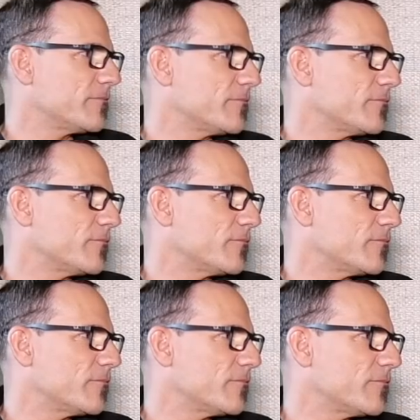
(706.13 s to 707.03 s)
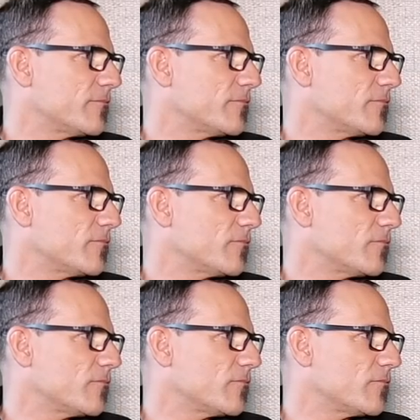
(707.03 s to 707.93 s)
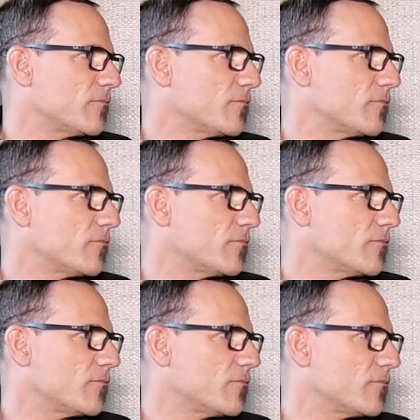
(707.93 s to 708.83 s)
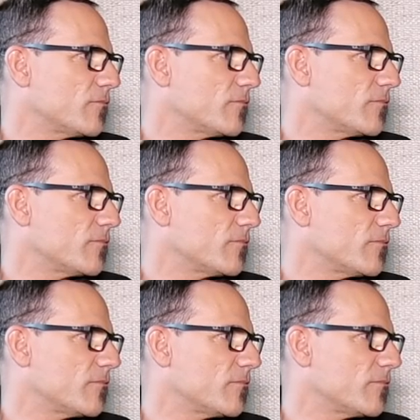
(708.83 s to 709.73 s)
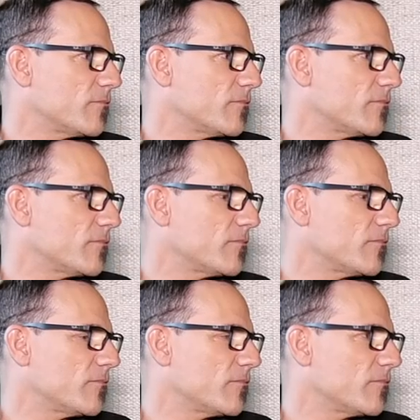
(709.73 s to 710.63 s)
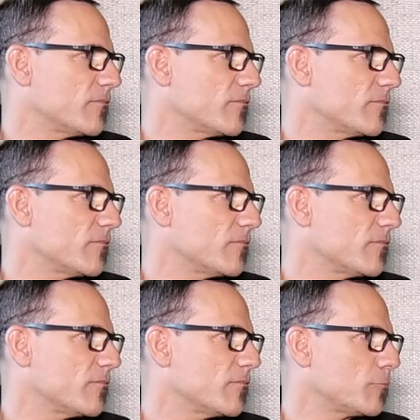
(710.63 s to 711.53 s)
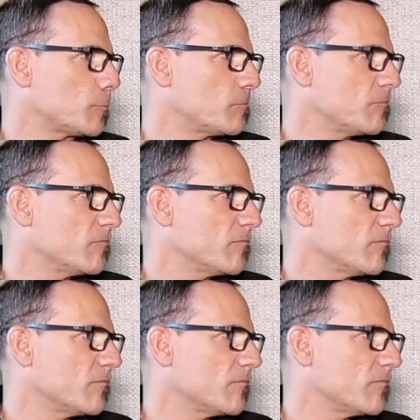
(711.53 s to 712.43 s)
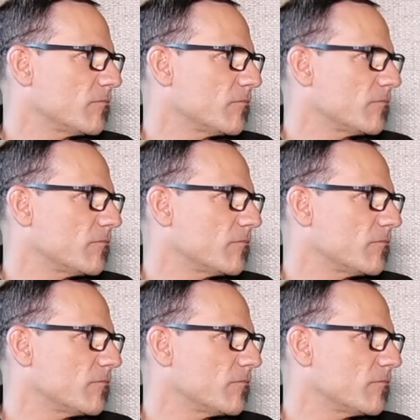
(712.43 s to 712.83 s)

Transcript: (not speaking)